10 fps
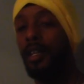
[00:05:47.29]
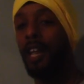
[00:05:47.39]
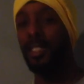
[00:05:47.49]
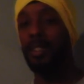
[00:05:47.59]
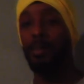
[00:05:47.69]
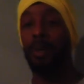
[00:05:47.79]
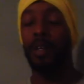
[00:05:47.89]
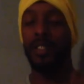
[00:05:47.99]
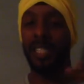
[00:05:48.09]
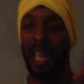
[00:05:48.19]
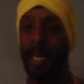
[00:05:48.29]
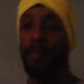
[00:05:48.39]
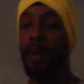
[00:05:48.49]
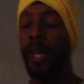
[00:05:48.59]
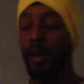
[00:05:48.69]
That's the book of
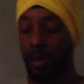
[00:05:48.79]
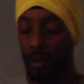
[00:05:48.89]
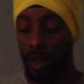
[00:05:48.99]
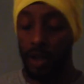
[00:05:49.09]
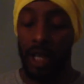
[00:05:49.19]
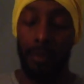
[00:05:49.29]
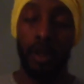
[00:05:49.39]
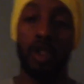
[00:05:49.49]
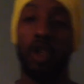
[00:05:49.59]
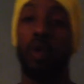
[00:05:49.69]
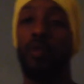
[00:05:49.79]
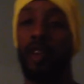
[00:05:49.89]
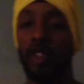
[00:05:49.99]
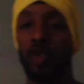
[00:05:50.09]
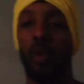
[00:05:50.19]
2 Peter chapter 2,
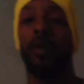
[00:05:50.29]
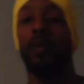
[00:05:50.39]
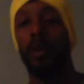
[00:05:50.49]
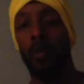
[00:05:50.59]
verse 21.